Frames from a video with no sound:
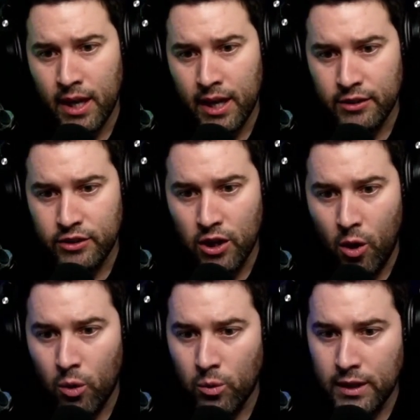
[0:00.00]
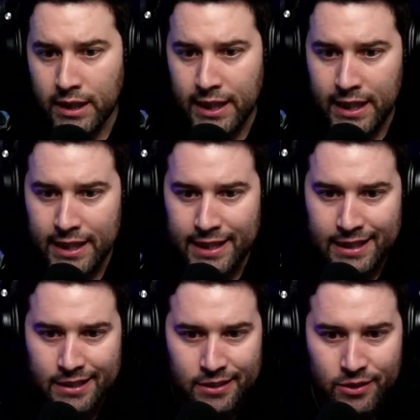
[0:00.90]
So
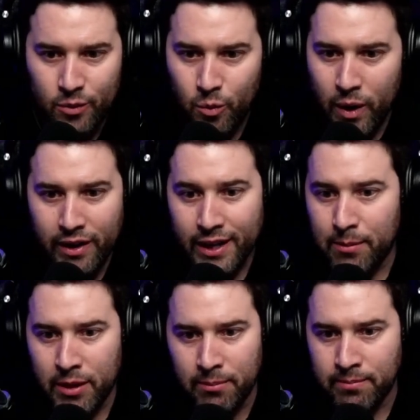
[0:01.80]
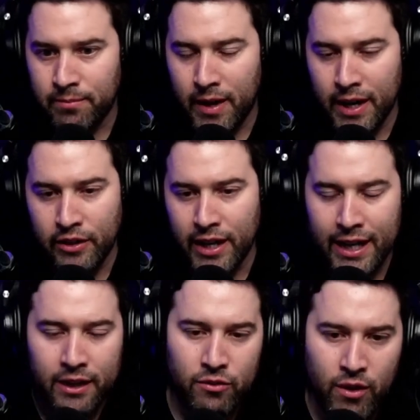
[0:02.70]
where are you going to put him, right? You're not
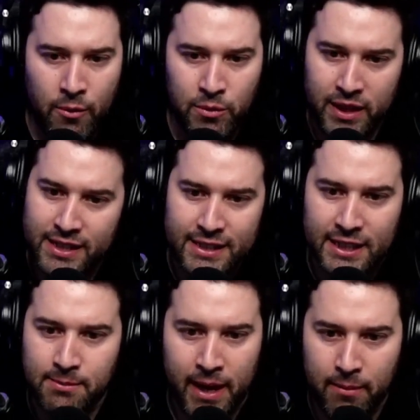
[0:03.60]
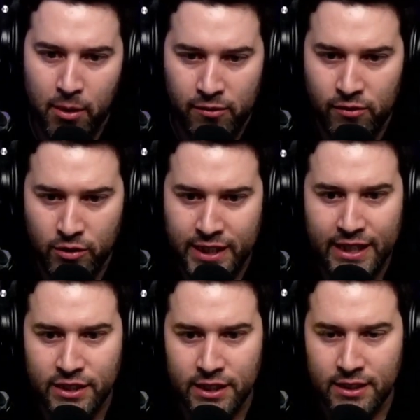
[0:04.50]
going to run with a six-man
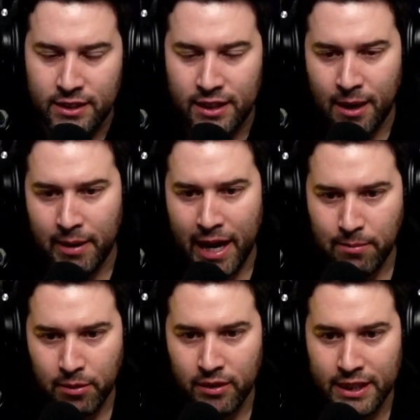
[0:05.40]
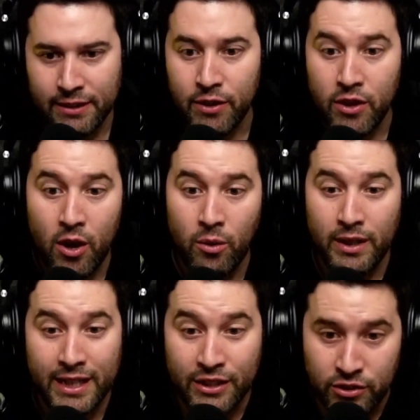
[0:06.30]
rotation come April, even though
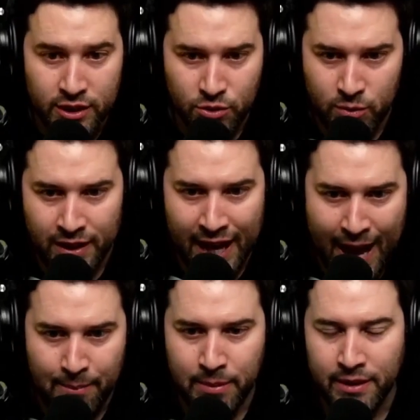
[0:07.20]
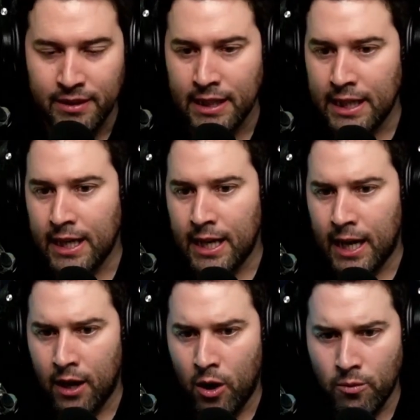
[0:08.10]
injuries will happen.
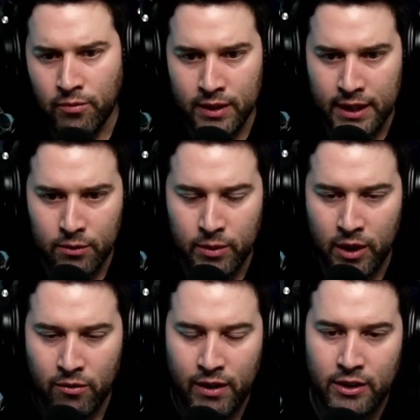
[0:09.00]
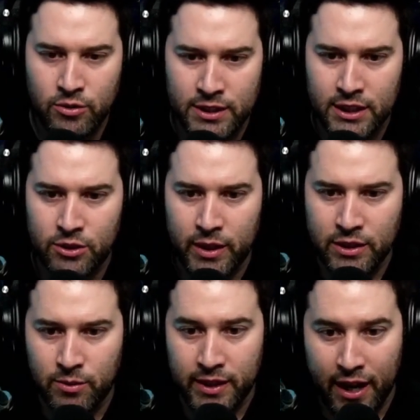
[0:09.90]
Hopefully we don't run into a
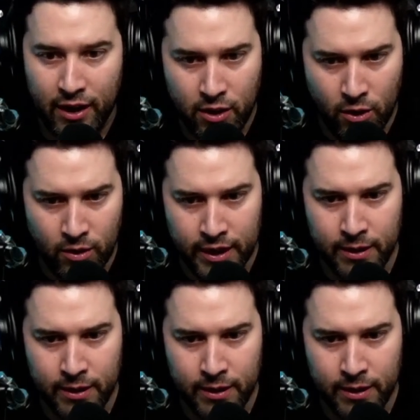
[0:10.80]
situation with Garrett Cole